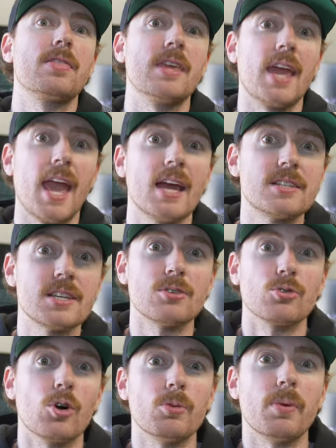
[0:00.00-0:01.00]
the
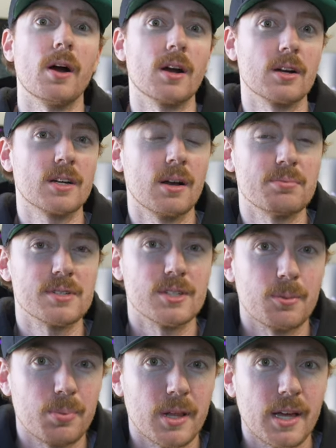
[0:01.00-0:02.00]
anti-roll bar comes
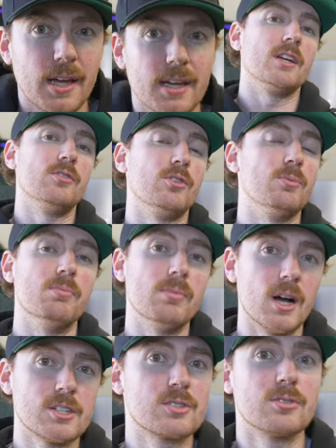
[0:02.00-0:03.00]
into play. If you
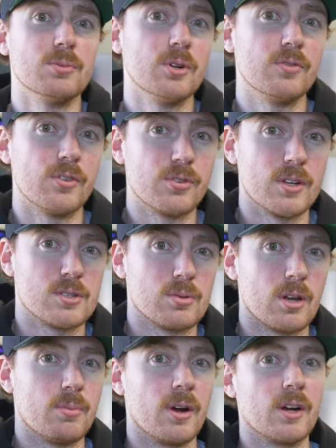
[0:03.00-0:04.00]
must remove the front
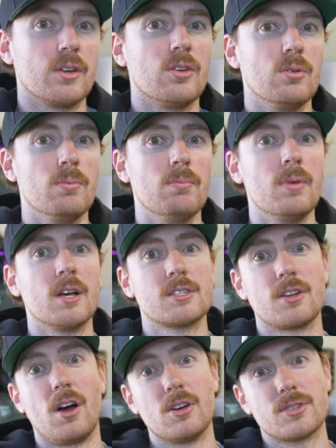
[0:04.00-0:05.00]
sway bar, you
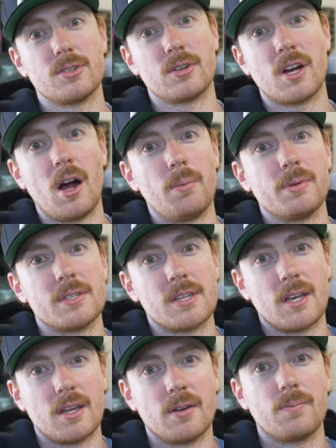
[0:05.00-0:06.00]
must also
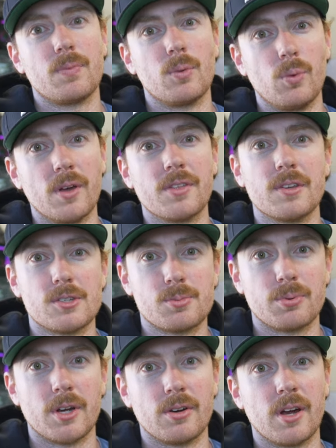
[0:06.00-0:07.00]
compensate with spring